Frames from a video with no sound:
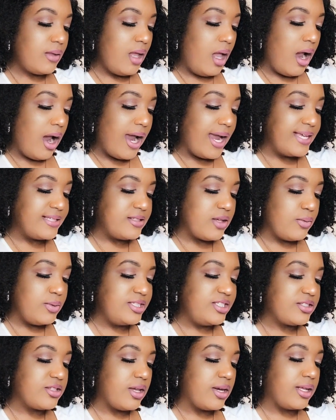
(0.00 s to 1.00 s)
All right, so we're
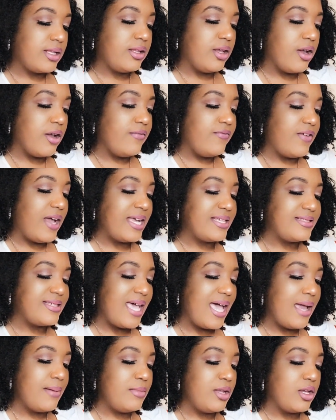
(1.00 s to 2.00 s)
just going to clarify
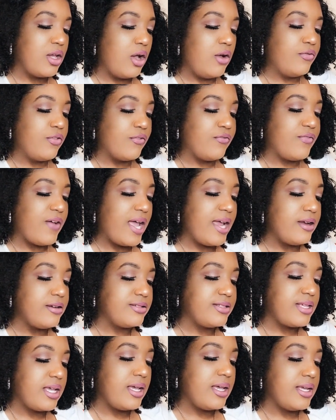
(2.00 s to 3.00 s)
time to go for fire
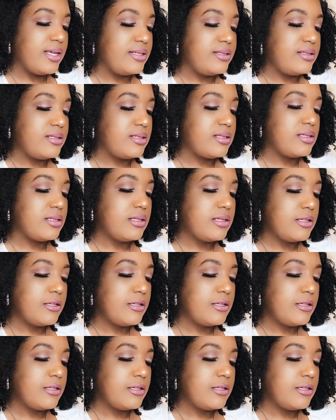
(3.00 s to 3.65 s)
signs.